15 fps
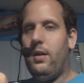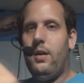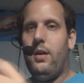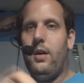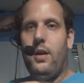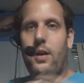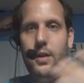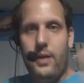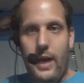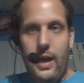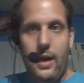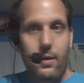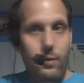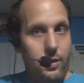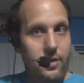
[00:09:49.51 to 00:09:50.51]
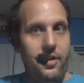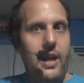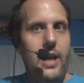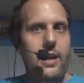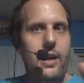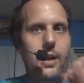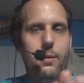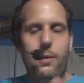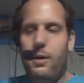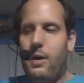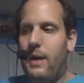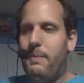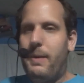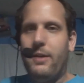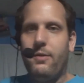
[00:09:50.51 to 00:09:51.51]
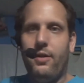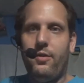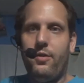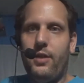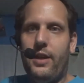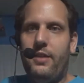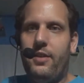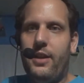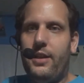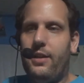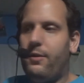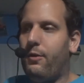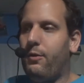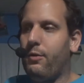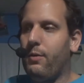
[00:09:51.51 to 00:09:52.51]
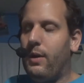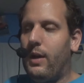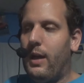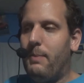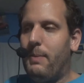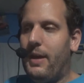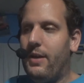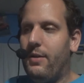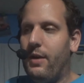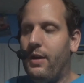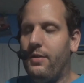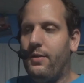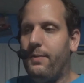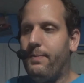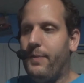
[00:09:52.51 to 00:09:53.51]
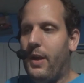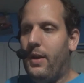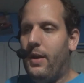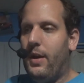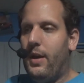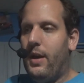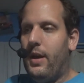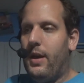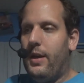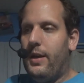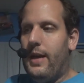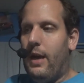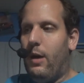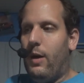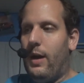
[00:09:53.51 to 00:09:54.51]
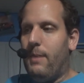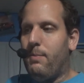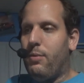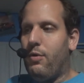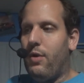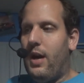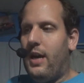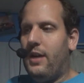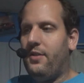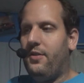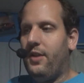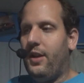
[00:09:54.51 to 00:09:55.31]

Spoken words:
not a real IP address. So let's say this is your real IP address. Now a proxy